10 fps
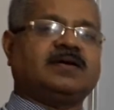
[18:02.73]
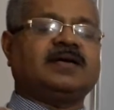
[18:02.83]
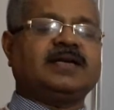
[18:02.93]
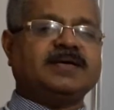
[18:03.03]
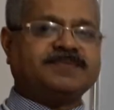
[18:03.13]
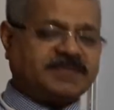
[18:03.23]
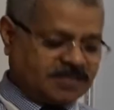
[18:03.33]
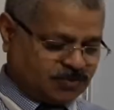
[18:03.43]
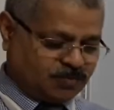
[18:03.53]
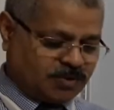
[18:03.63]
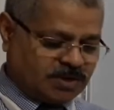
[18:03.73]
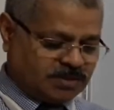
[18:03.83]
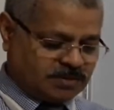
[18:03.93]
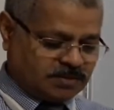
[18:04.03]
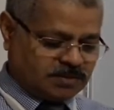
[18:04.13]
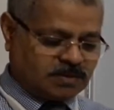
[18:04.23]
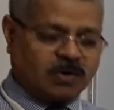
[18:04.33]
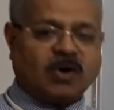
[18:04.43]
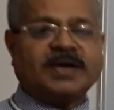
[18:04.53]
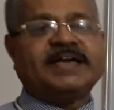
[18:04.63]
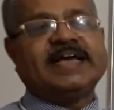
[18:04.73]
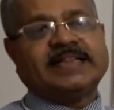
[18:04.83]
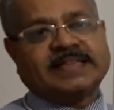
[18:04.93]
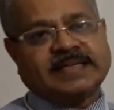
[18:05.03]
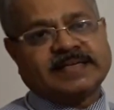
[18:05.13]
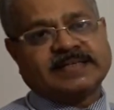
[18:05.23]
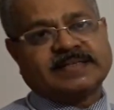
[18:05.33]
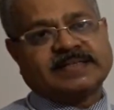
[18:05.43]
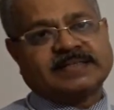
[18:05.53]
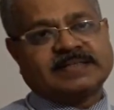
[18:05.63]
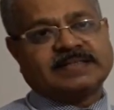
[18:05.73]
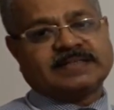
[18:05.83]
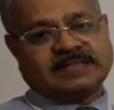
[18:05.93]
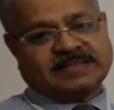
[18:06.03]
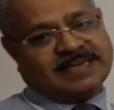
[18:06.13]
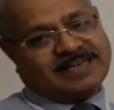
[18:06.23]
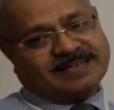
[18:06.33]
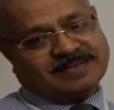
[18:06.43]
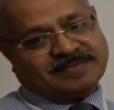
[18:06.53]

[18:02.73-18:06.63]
leaves this world on death, right?